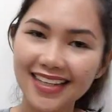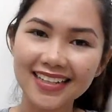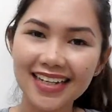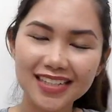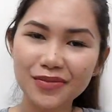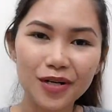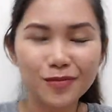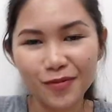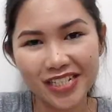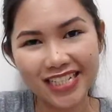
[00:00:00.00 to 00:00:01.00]
Hey guys,
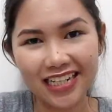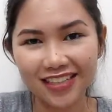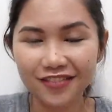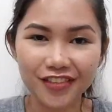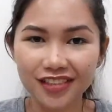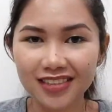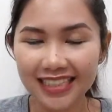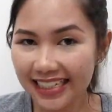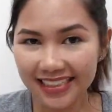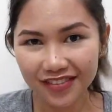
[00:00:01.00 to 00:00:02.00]
welcome to my channel. For
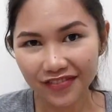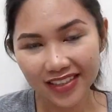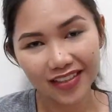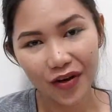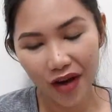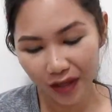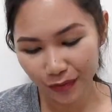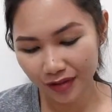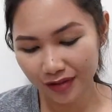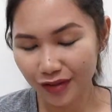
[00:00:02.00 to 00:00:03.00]
today's video, I
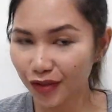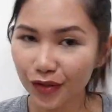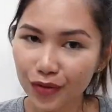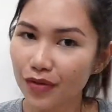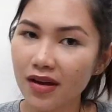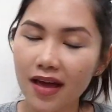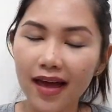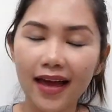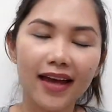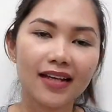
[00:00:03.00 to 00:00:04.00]
will do
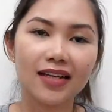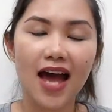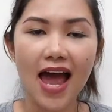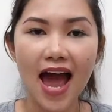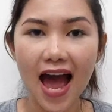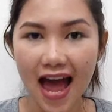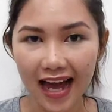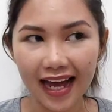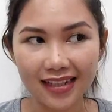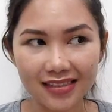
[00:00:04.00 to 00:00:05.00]

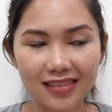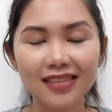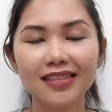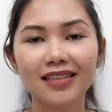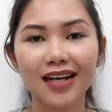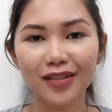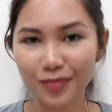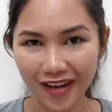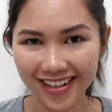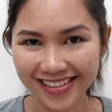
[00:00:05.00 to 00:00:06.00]
an
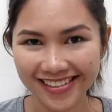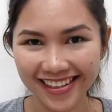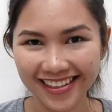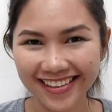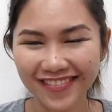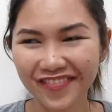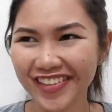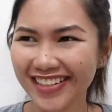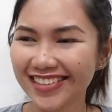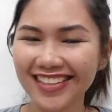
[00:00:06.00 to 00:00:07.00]
unboxing.
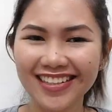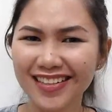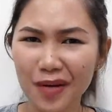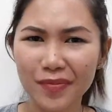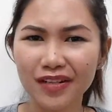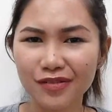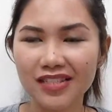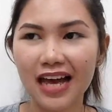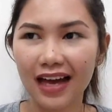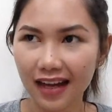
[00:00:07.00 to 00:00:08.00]
Pero nahihirapan ako
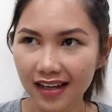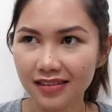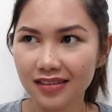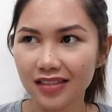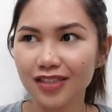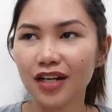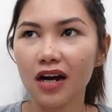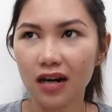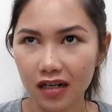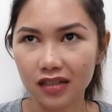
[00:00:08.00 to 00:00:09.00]
sa an at
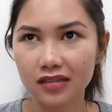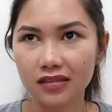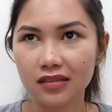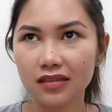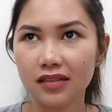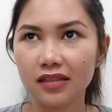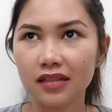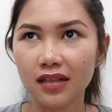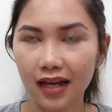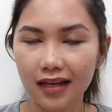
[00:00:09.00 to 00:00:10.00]
saka on.
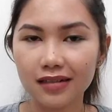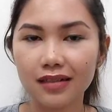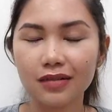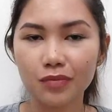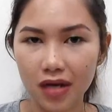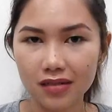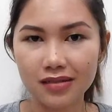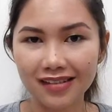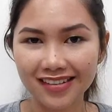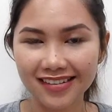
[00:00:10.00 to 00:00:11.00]
An
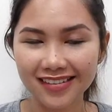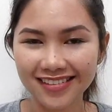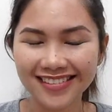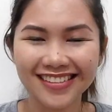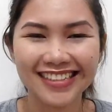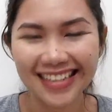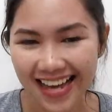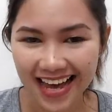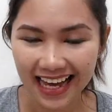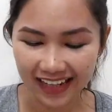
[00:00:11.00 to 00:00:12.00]
unboxing.
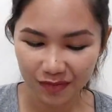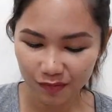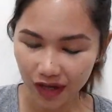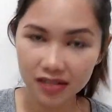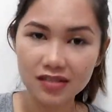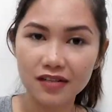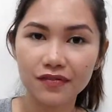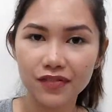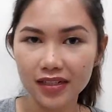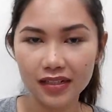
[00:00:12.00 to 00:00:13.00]
Unboxing
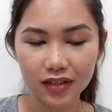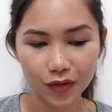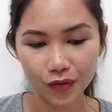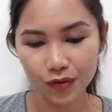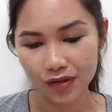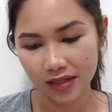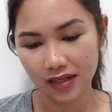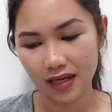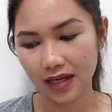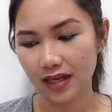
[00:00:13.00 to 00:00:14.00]
video.
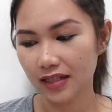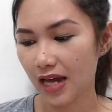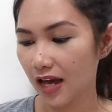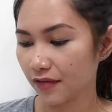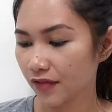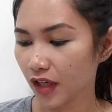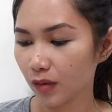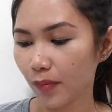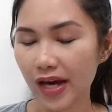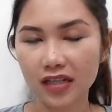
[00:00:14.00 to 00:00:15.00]
And I've
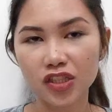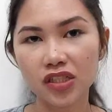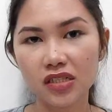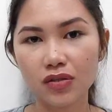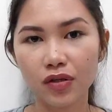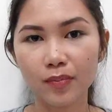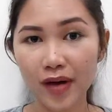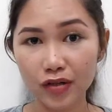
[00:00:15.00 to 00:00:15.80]
got packages or